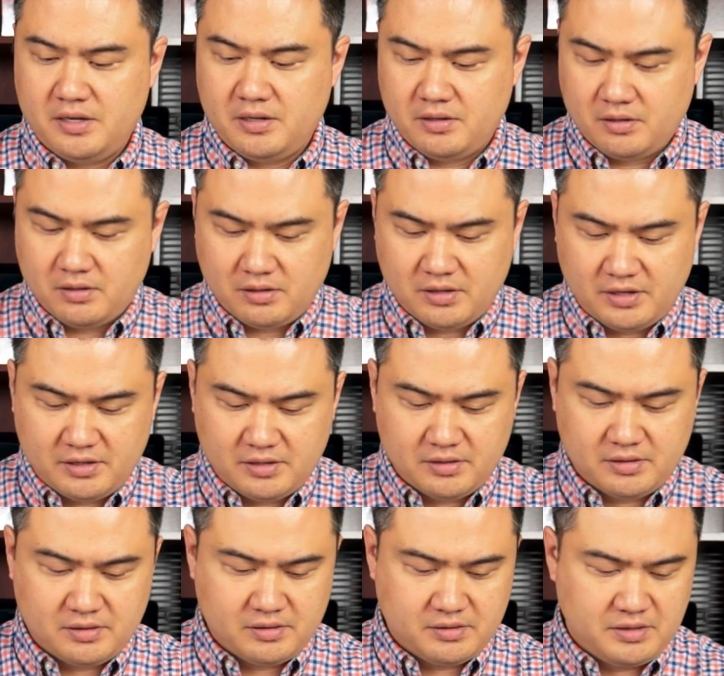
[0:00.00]

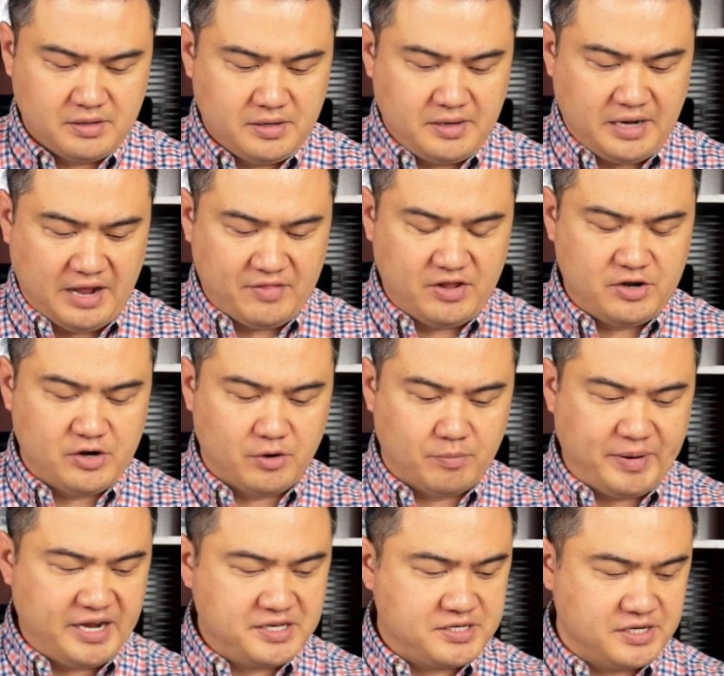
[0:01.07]
And then your
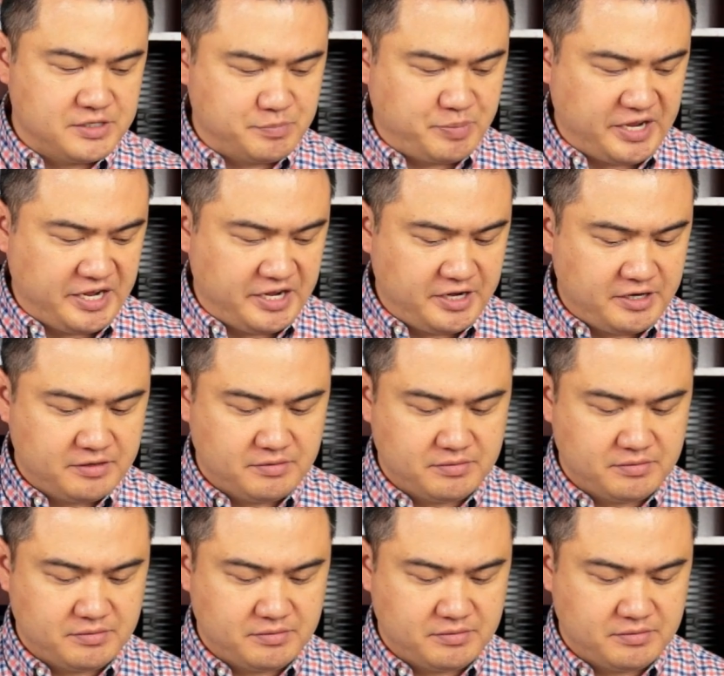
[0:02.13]
bass is B.